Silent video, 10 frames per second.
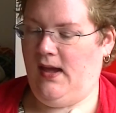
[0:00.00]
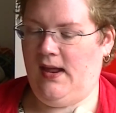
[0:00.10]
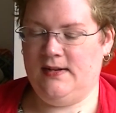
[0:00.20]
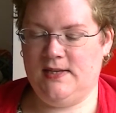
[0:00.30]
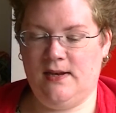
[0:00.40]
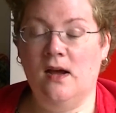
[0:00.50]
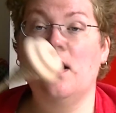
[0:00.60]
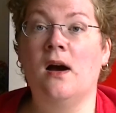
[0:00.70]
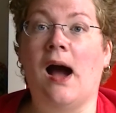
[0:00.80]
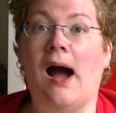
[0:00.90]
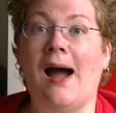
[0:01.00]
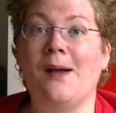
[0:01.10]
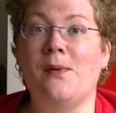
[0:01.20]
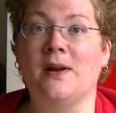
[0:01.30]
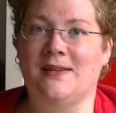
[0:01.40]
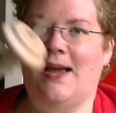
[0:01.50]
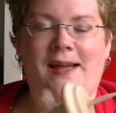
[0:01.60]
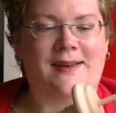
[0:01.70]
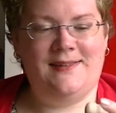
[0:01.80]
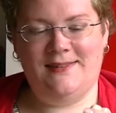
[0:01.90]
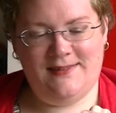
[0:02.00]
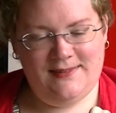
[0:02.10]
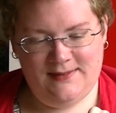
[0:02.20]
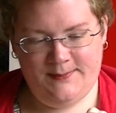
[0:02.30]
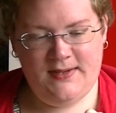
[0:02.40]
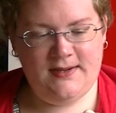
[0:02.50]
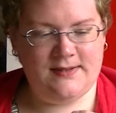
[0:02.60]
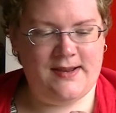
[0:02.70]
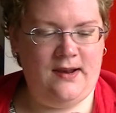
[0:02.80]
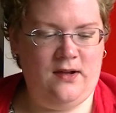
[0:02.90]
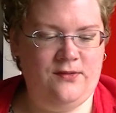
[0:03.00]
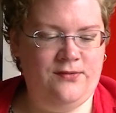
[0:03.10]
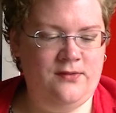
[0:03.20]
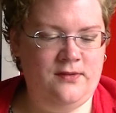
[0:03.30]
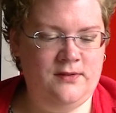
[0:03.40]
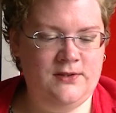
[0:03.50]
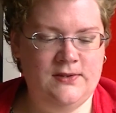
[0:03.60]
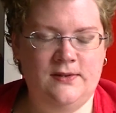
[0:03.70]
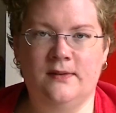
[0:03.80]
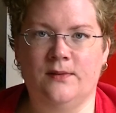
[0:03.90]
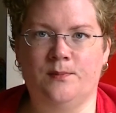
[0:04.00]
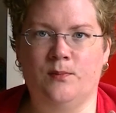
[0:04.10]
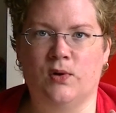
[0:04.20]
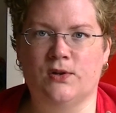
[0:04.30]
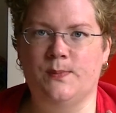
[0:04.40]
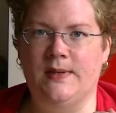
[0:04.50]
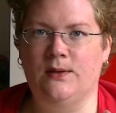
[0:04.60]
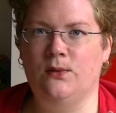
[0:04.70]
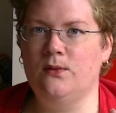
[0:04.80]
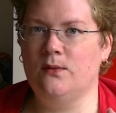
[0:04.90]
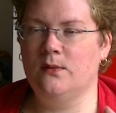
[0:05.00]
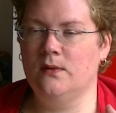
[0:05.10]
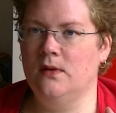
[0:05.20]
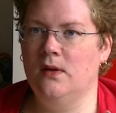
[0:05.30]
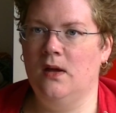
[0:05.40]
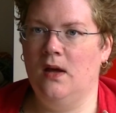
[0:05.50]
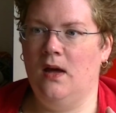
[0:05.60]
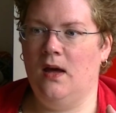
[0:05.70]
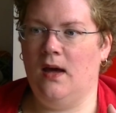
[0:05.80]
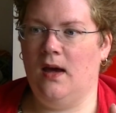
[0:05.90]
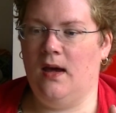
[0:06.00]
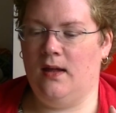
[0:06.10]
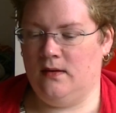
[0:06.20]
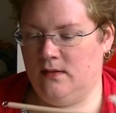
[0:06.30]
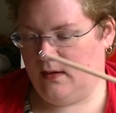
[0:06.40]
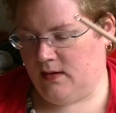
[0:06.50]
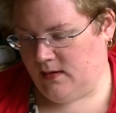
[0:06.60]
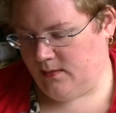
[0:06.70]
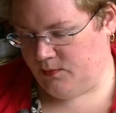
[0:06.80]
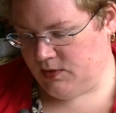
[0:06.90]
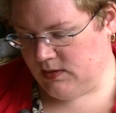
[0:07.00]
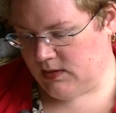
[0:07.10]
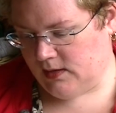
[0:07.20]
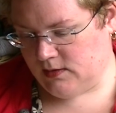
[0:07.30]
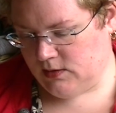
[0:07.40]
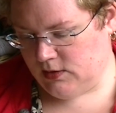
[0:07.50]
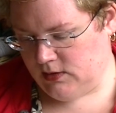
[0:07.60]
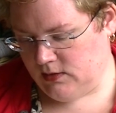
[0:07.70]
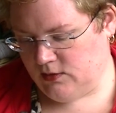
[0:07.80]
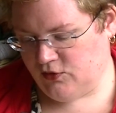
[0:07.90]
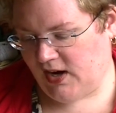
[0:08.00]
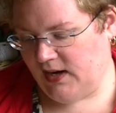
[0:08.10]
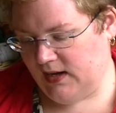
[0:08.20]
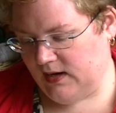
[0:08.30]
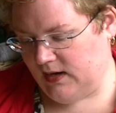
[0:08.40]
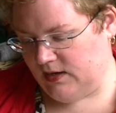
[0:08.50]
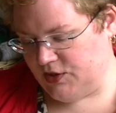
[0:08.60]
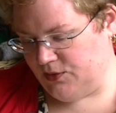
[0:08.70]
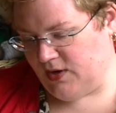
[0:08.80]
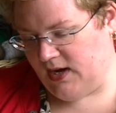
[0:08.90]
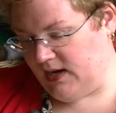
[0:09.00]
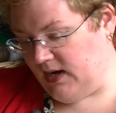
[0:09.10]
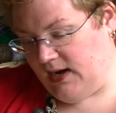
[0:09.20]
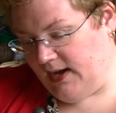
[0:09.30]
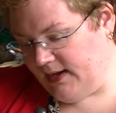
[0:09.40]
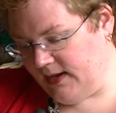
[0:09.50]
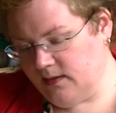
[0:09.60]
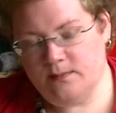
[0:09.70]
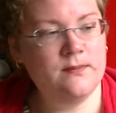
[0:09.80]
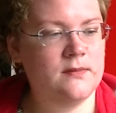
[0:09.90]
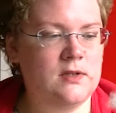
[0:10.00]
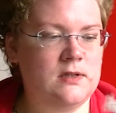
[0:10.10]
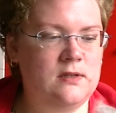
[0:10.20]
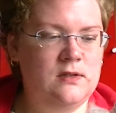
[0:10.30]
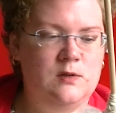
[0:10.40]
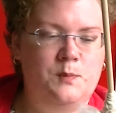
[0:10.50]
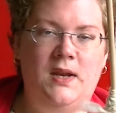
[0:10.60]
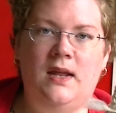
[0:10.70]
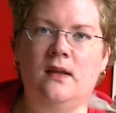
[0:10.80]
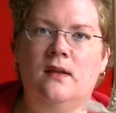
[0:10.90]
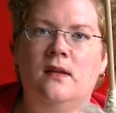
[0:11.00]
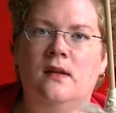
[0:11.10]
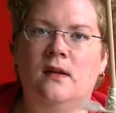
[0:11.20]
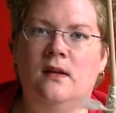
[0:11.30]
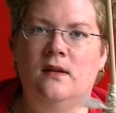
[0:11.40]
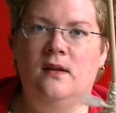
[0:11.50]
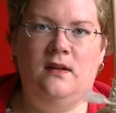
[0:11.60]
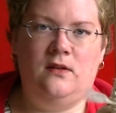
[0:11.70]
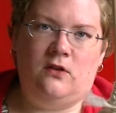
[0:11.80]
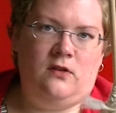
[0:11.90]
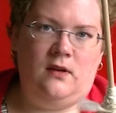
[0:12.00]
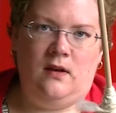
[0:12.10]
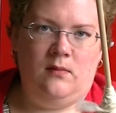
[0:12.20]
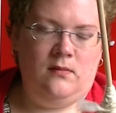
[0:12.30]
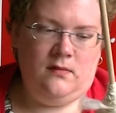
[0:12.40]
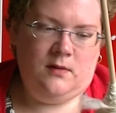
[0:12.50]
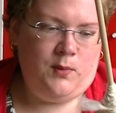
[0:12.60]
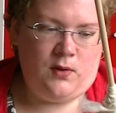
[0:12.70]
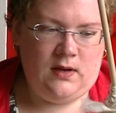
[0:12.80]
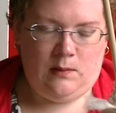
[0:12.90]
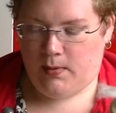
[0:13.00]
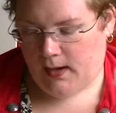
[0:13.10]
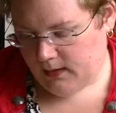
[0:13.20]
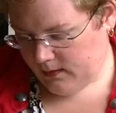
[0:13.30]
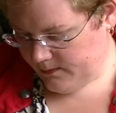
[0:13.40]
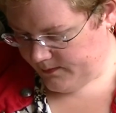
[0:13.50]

And I said, I want that because I love more spindles. And um, she said she tried it and she really didn't like it, the, the spinning. It just didn't, the bug didn't bite.